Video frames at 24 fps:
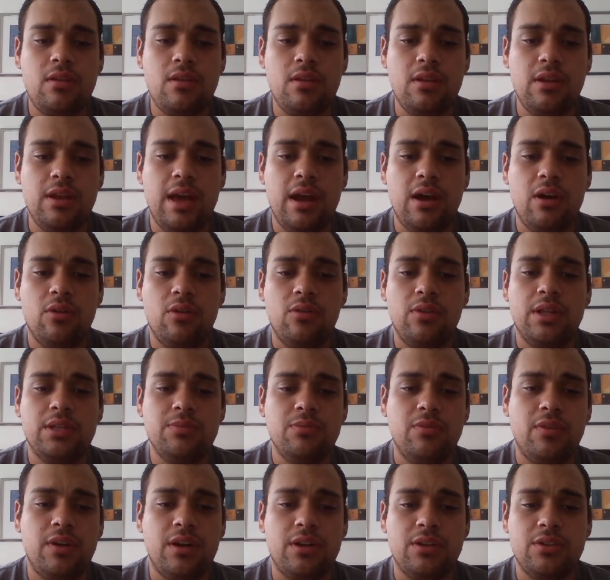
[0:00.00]
Now let's
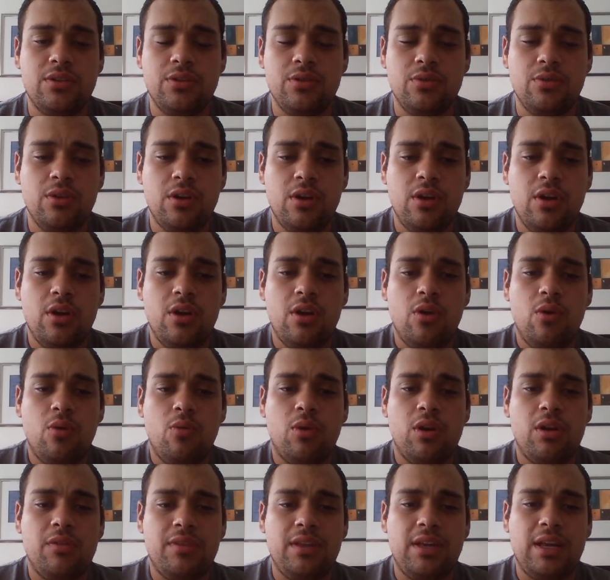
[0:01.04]
move on to
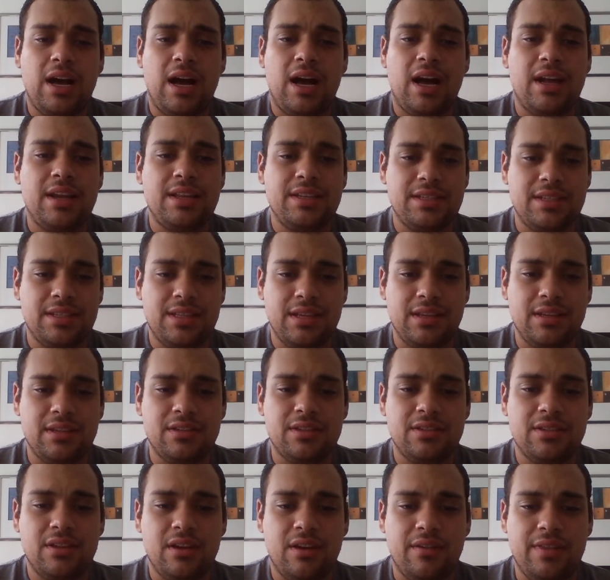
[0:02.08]
one of the oddest
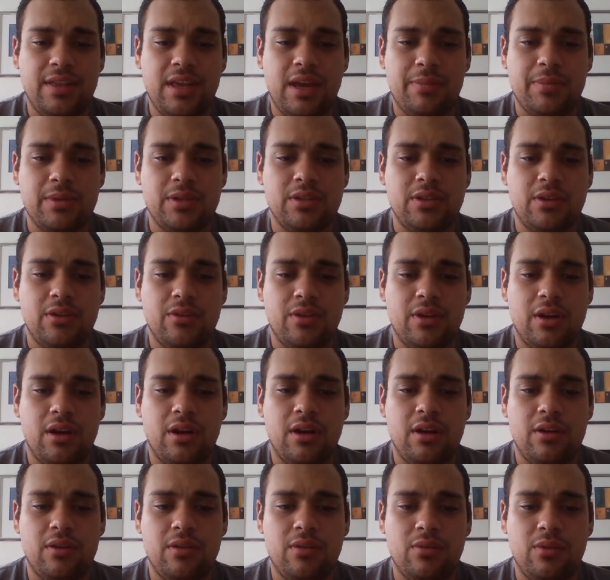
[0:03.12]
things of the
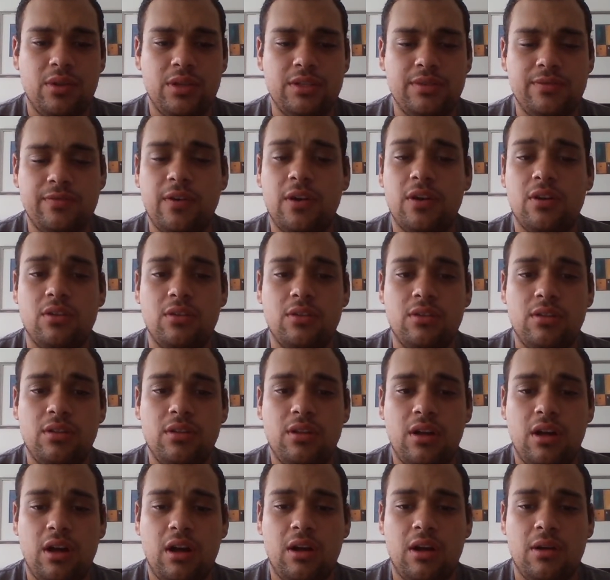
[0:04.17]
episode, is Farkle.
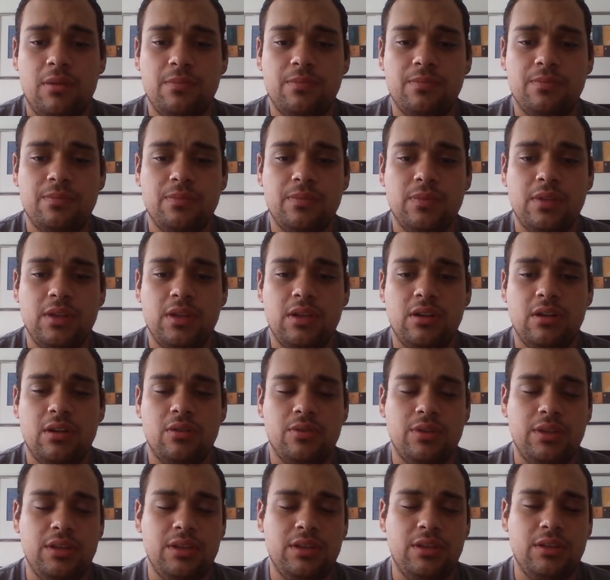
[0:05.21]

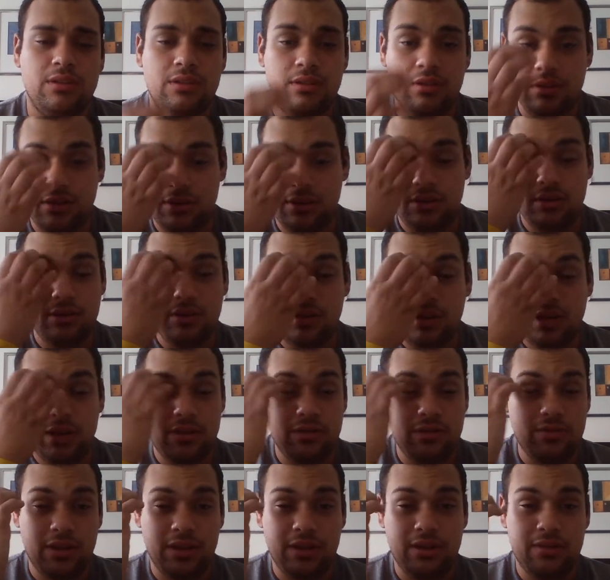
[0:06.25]
He kind
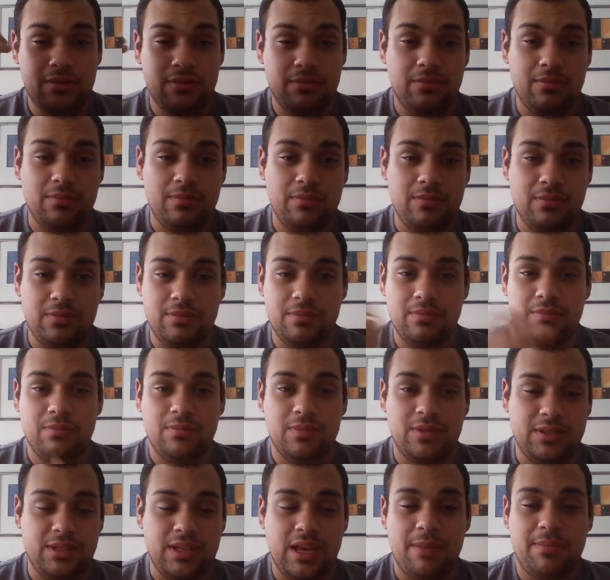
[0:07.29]
of like
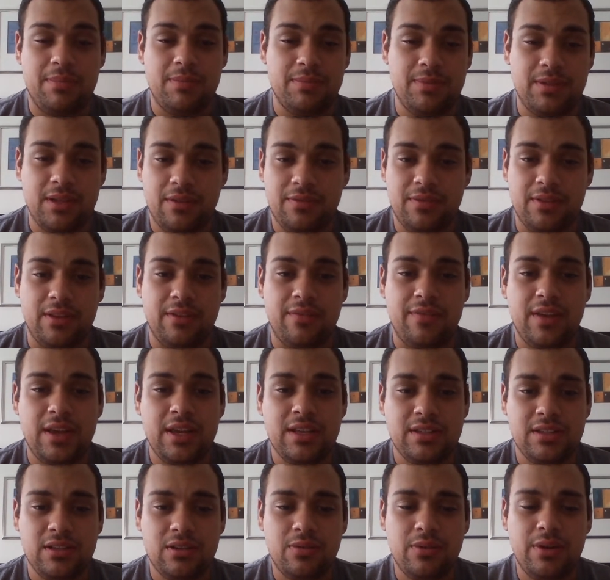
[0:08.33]
slapped himself in the
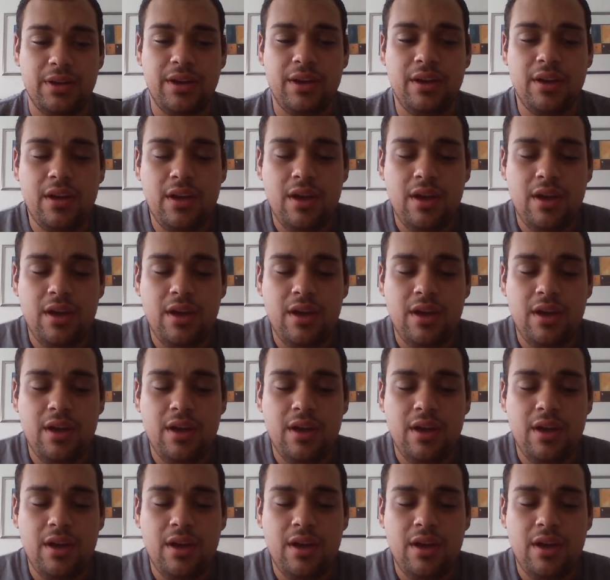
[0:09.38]
face in a way.